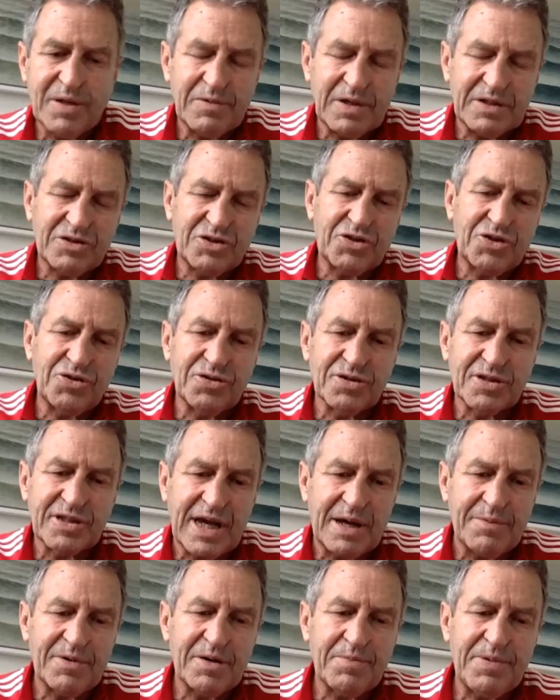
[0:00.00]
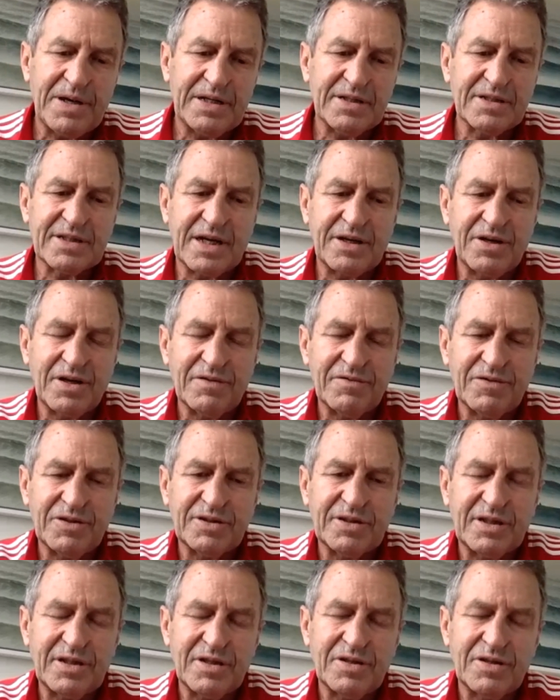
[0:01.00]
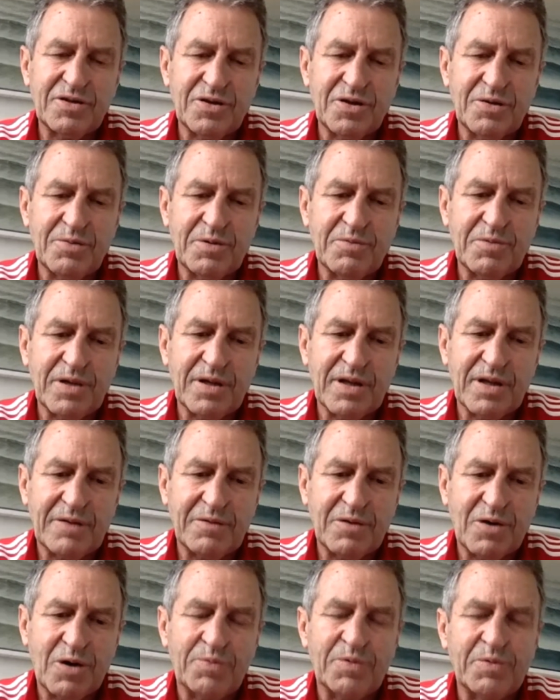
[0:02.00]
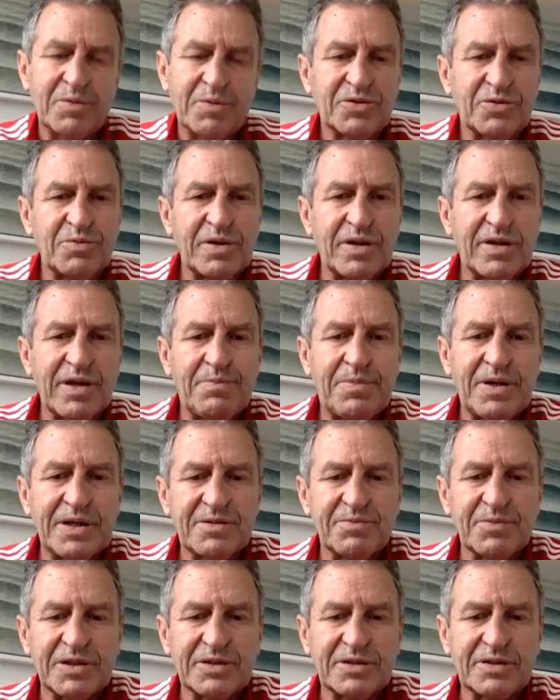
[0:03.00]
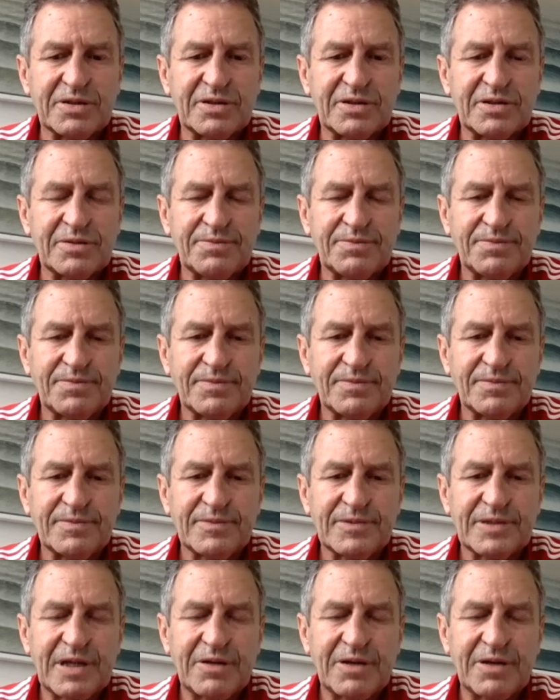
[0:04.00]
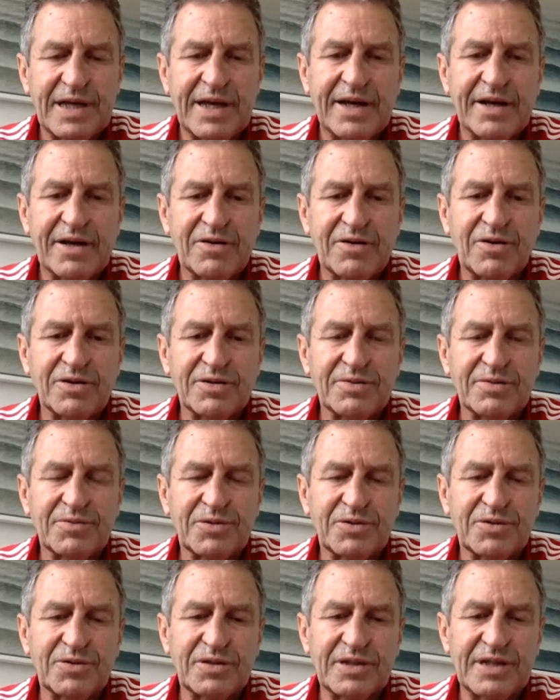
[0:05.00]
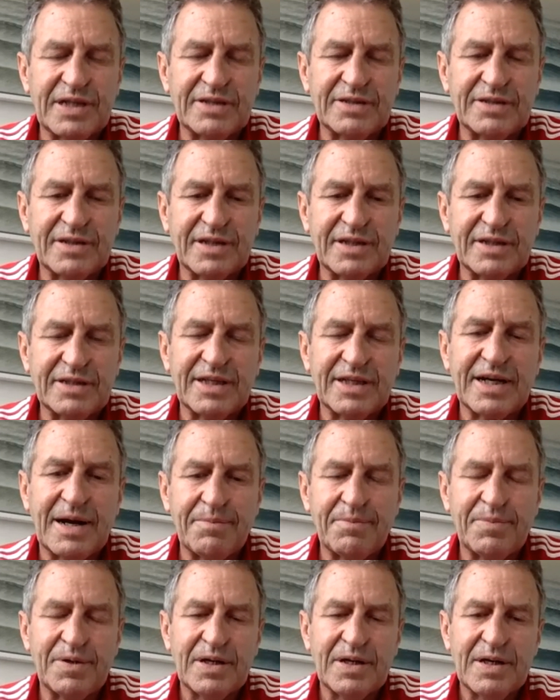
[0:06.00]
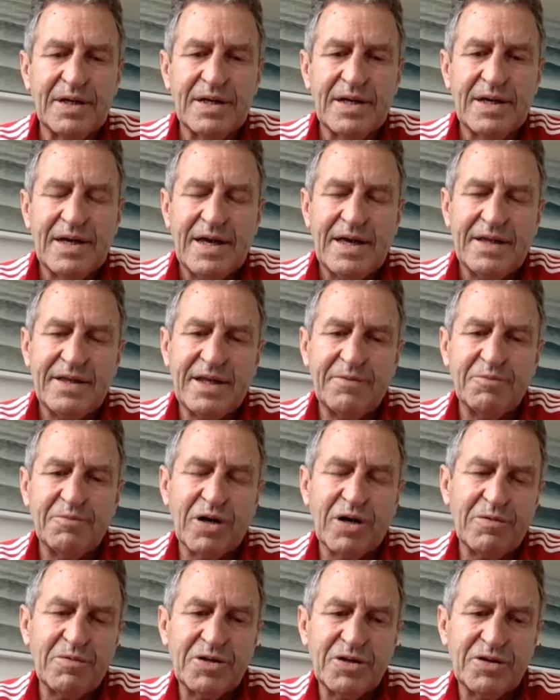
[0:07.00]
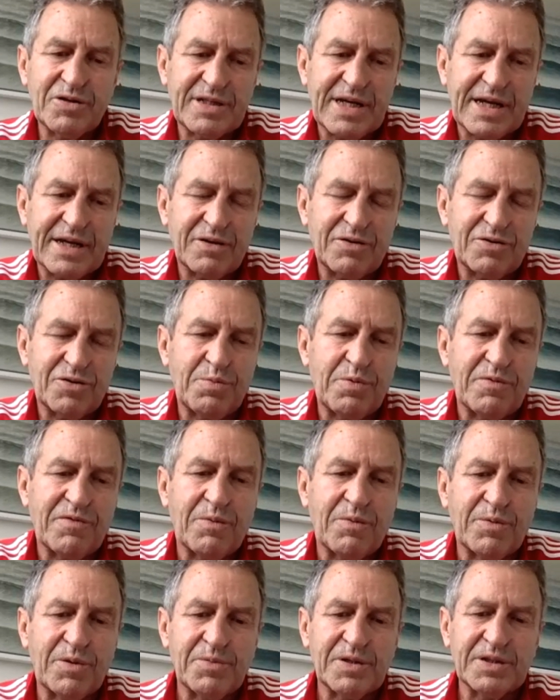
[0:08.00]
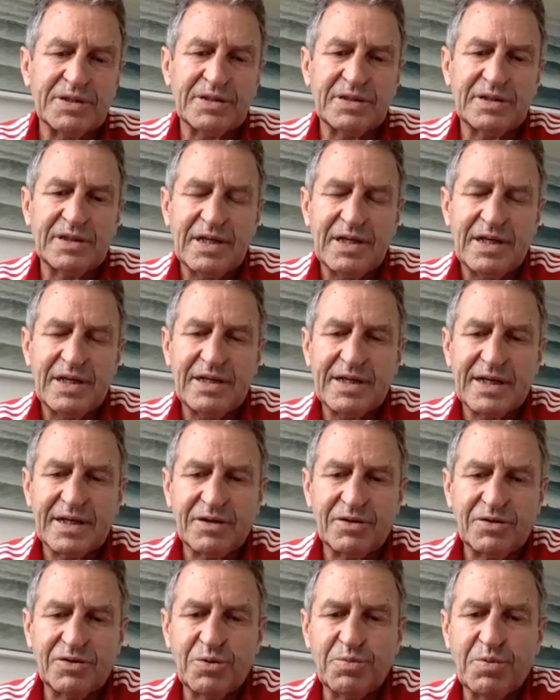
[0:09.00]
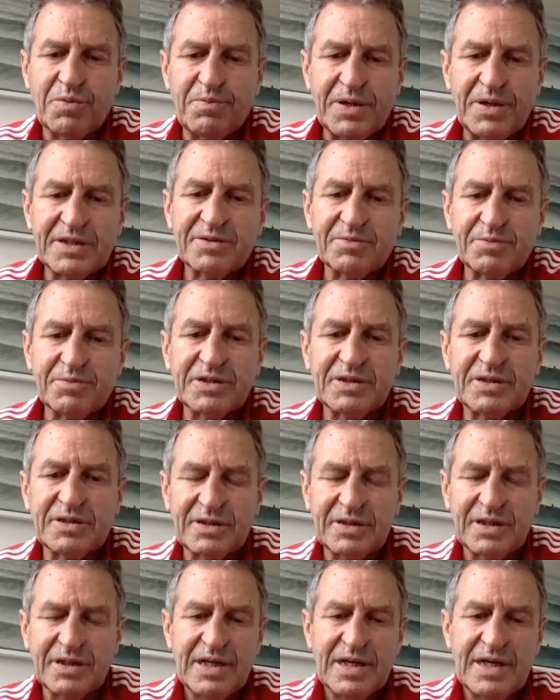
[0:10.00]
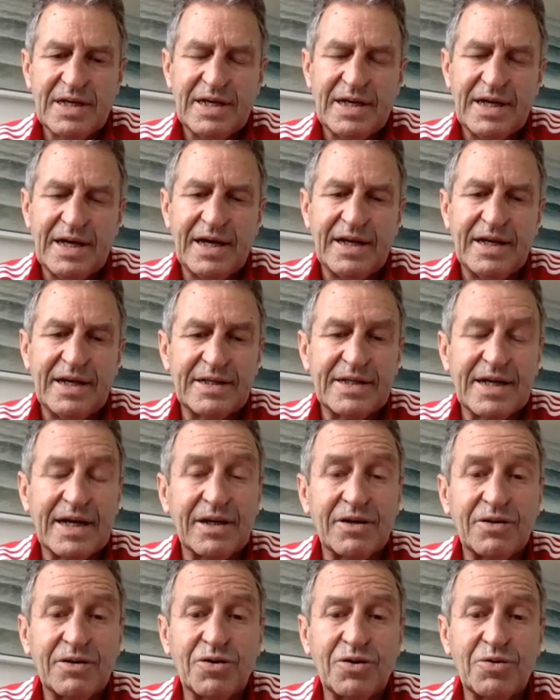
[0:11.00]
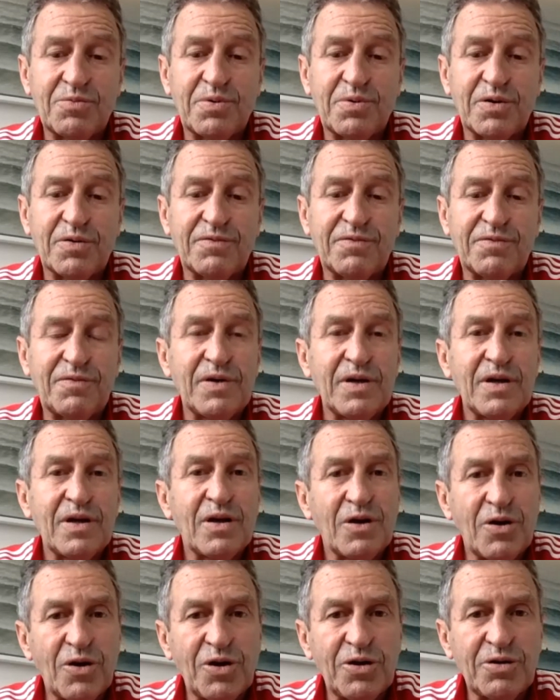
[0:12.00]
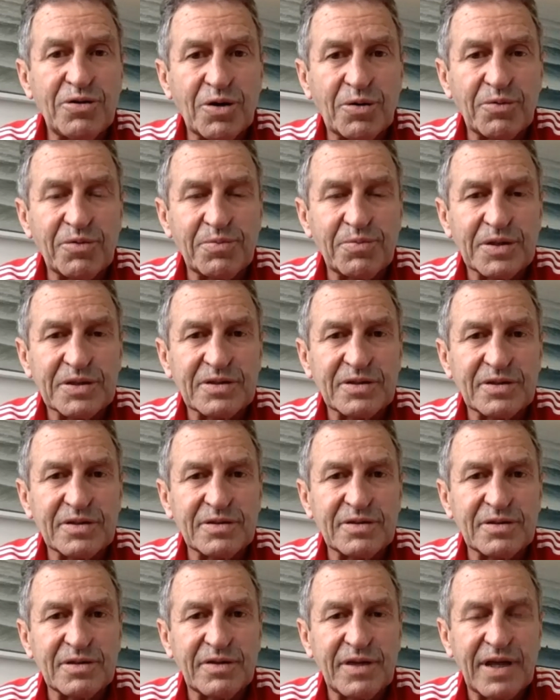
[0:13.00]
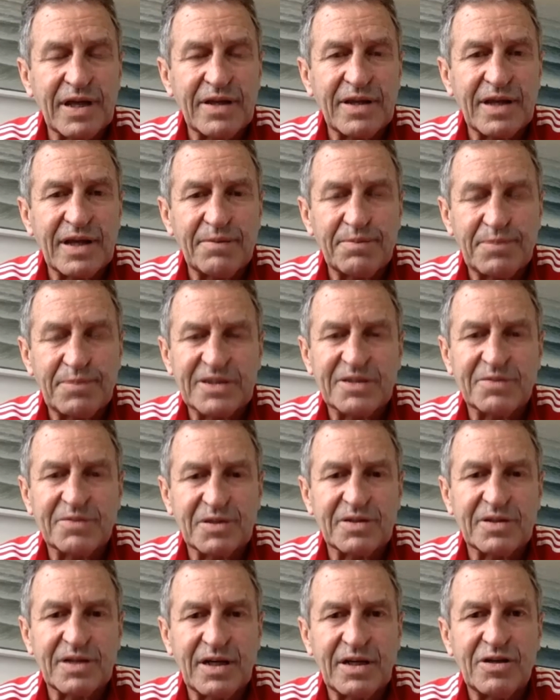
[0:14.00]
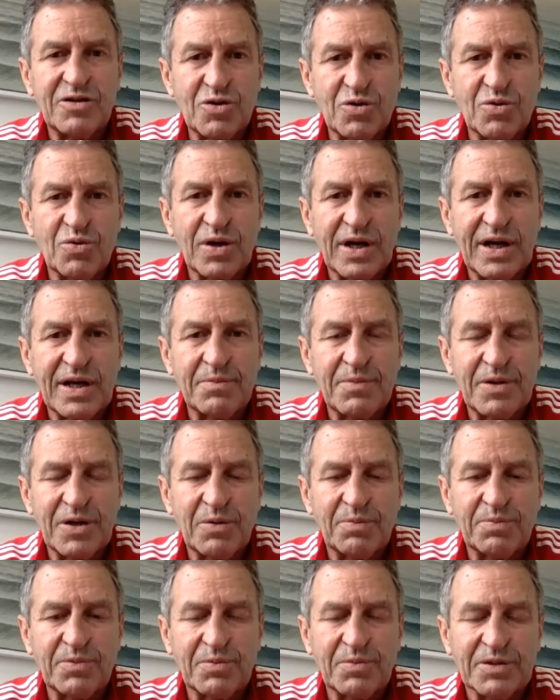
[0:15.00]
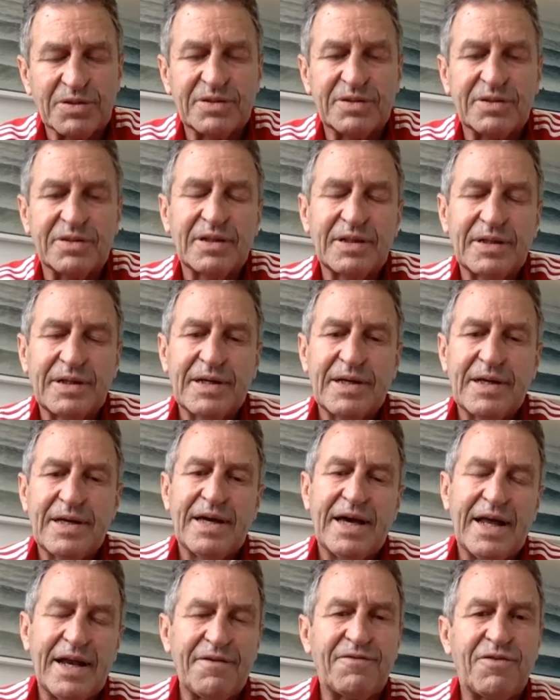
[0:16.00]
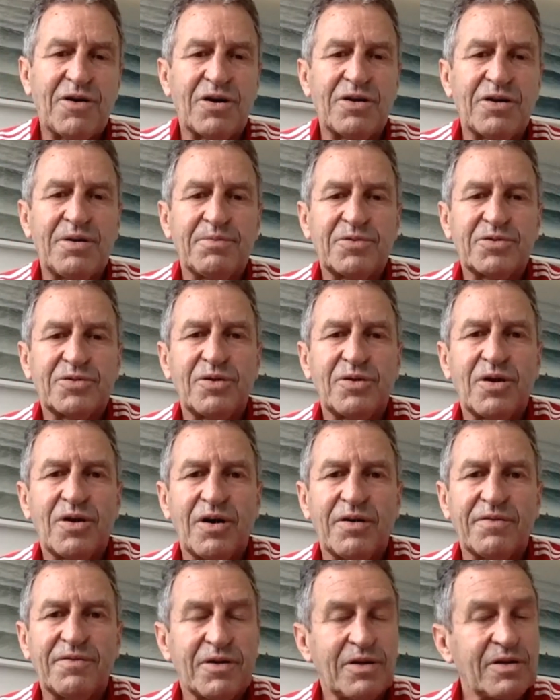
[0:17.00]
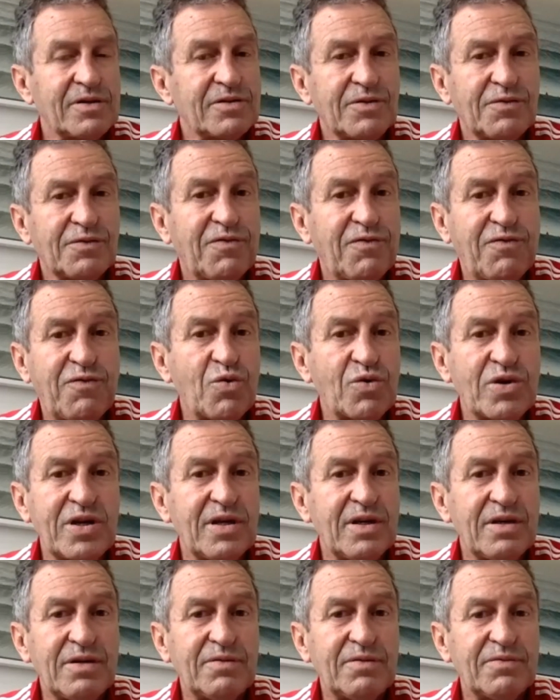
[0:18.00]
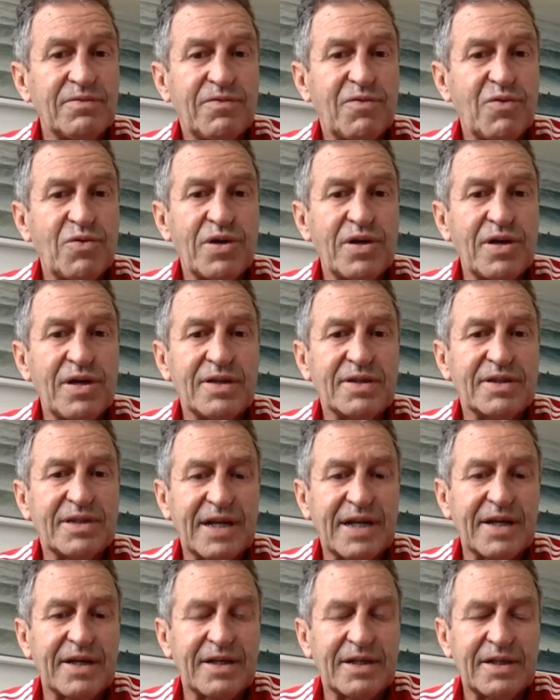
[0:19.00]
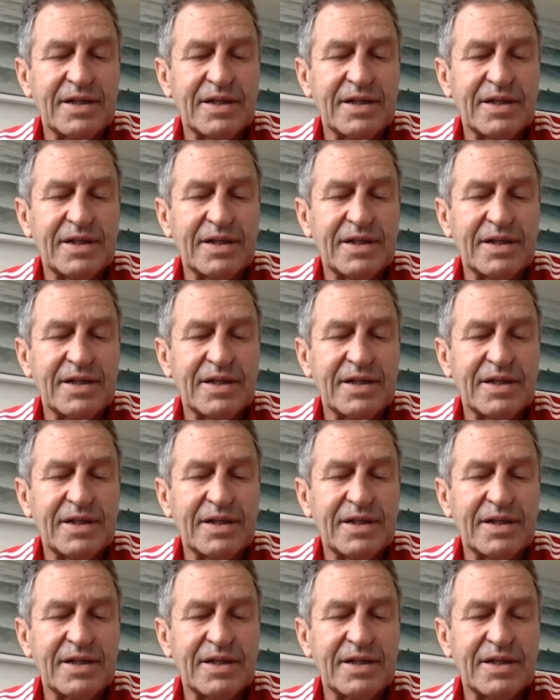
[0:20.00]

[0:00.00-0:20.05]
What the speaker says: where students came into Penn State University, to determine whether they were optimists or whether they were pessimists. So he'd categorise them through a test that he set up. And then what he would do is take a group of optimists, take a group of pessimists, and he'd take a group of learned optimists, that pessimists that he taught how to be optimists, and he followed them through life. Like, this is a 40-year study.